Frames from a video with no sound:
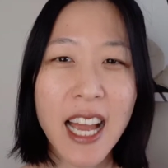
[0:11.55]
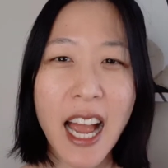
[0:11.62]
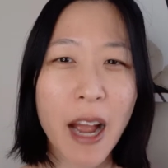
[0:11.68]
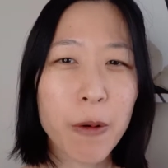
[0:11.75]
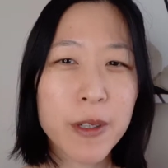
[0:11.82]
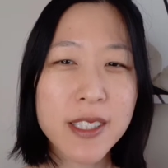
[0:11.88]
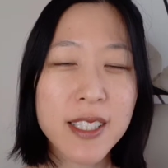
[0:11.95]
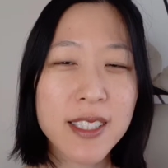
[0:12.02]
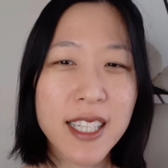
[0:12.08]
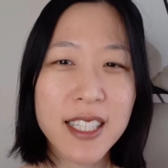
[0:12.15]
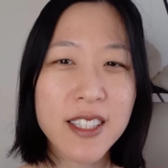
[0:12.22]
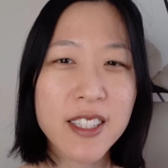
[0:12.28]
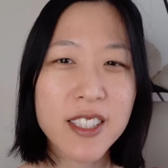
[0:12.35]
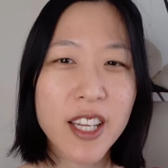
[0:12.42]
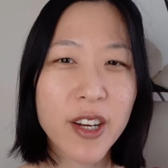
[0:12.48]
I wasn't
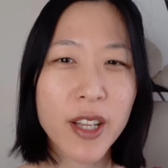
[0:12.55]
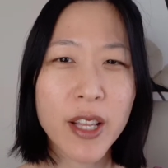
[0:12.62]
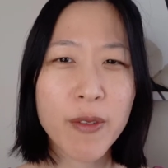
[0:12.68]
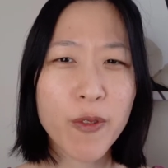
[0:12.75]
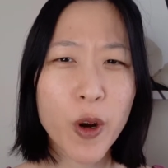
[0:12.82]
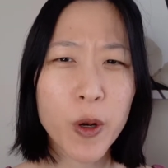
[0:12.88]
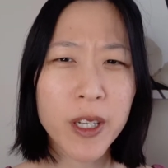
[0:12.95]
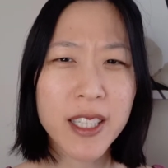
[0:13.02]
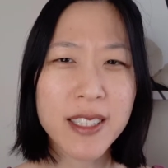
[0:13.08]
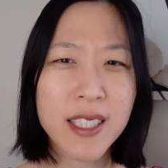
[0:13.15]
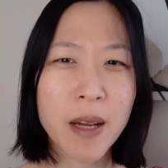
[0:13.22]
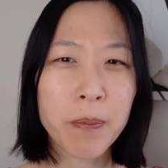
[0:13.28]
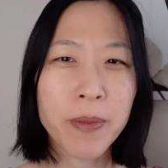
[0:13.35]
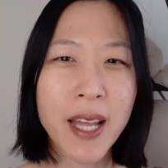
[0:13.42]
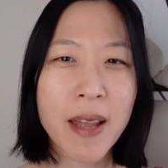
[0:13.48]
necessarily focused
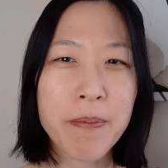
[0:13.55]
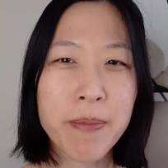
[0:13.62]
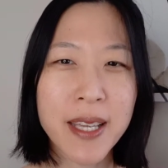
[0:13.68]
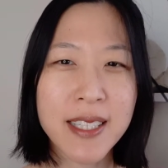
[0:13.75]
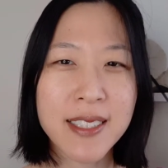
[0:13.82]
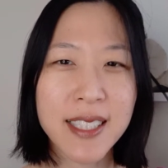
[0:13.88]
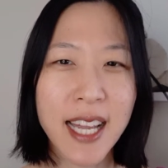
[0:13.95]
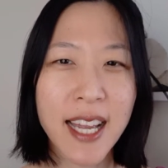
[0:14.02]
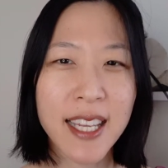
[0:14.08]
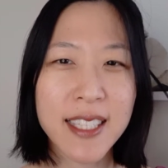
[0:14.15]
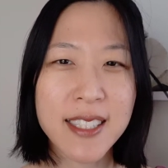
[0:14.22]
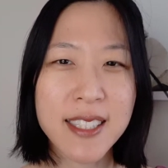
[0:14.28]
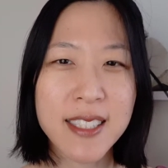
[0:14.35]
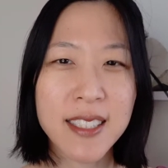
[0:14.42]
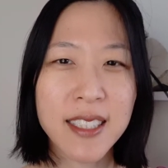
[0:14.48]
on plant based
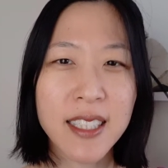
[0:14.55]
diets.